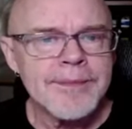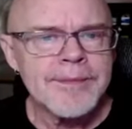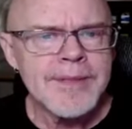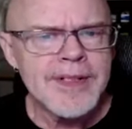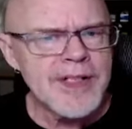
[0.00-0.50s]

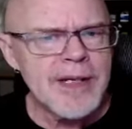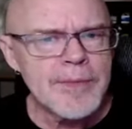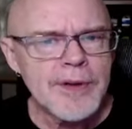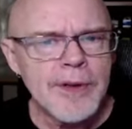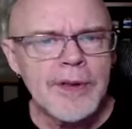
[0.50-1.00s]
It seemed
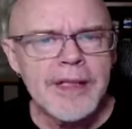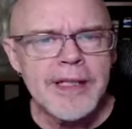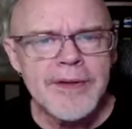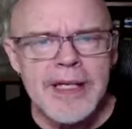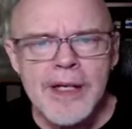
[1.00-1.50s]
early
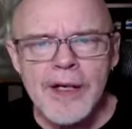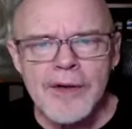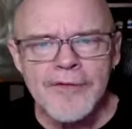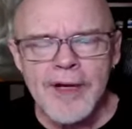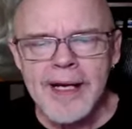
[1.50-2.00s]
in the year
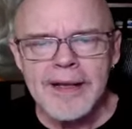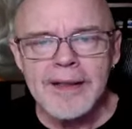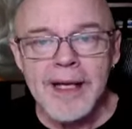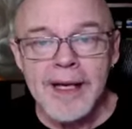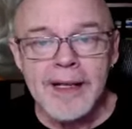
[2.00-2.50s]
for egg
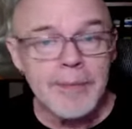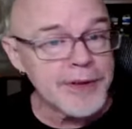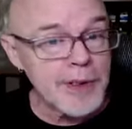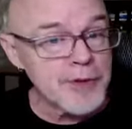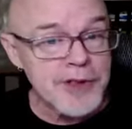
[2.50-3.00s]
laying, but
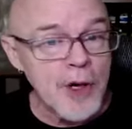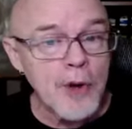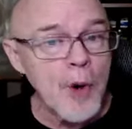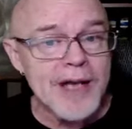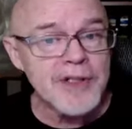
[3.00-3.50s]
there was no
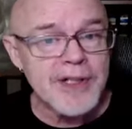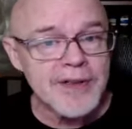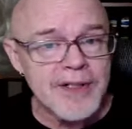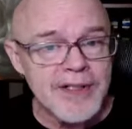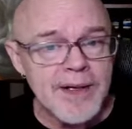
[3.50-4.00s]
question
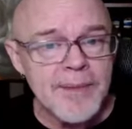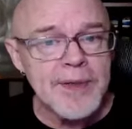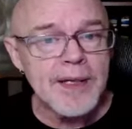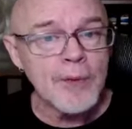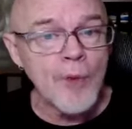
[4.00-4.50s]
that
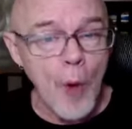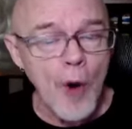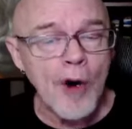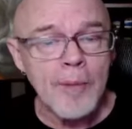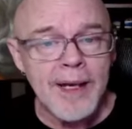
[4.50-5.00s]
something
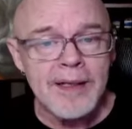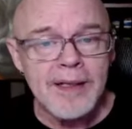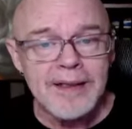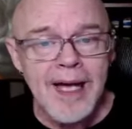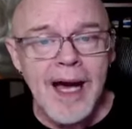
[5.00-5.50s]
warm and
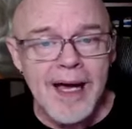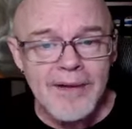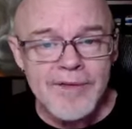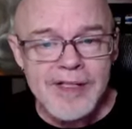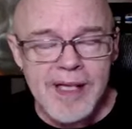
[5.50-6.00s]

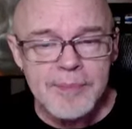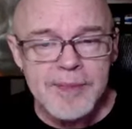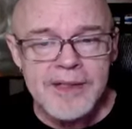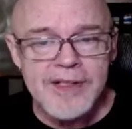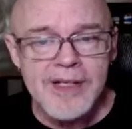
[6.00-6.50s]
alive slept
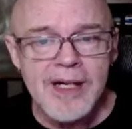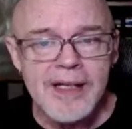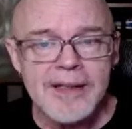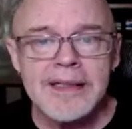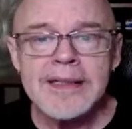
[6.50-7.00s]
inside.